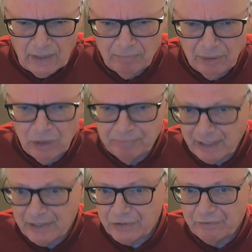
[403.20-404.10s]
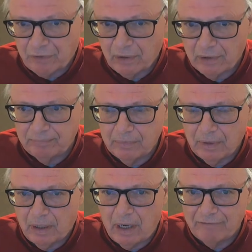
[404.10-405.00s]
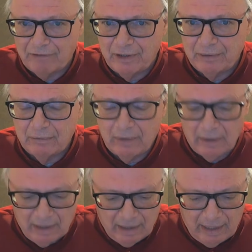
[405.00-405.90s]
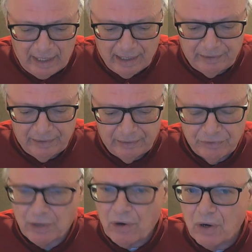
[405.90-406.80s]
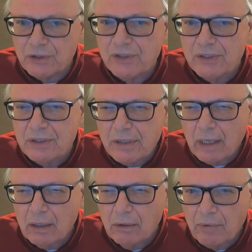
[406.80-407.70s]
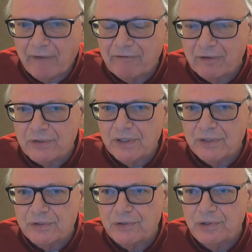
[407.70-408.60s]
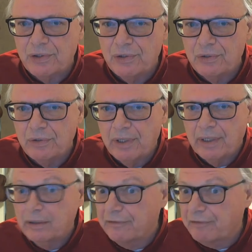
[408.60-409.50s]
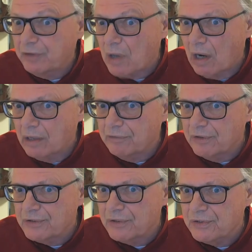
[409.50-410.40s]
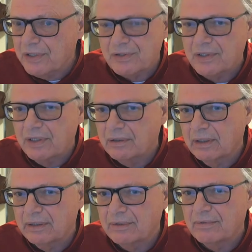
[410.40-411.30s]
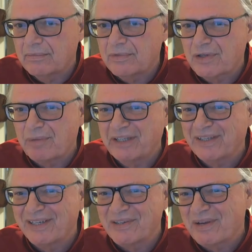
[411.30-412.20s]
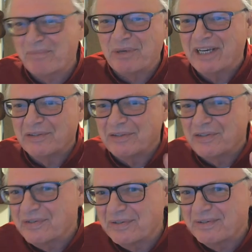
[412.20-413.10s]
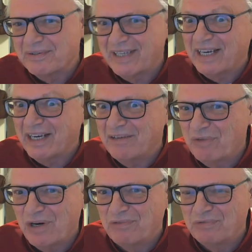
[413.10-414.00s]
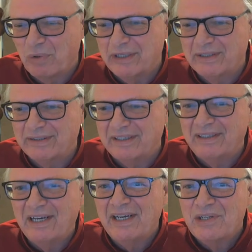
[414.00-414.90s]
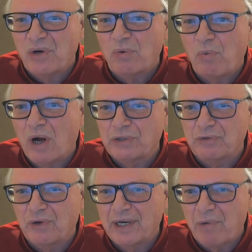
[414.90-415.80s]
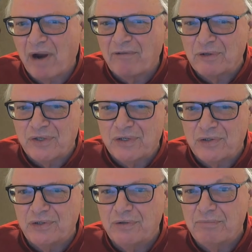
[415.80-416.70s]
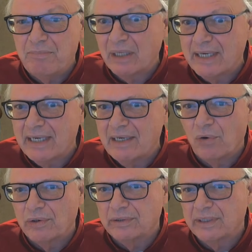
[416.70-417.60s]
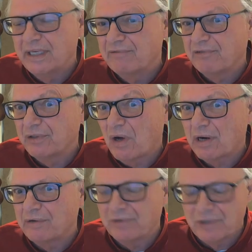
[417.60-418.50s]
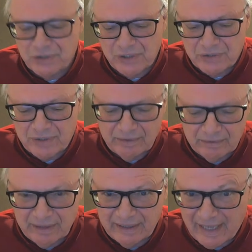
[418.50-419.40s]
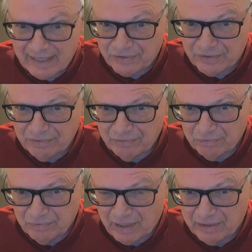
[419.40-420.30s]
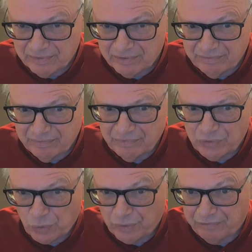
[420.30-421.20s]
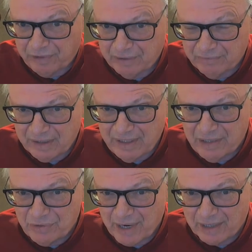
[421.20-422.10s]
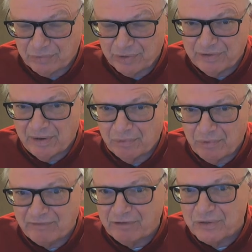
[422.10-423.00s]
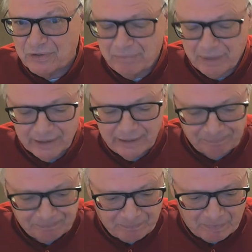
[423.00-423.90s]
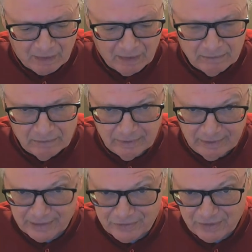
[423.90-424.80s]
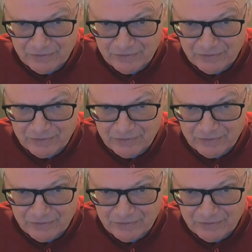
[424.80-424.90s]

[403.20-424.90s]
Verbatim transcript: Bloom thinks of her often and there are subtle references to the photographer's assistant that somebody thinks somebody else is getting involved with. And so watch for any references to Millie or the photographer assistant. And that's a, sort of an indirect re reference to Millie, unless they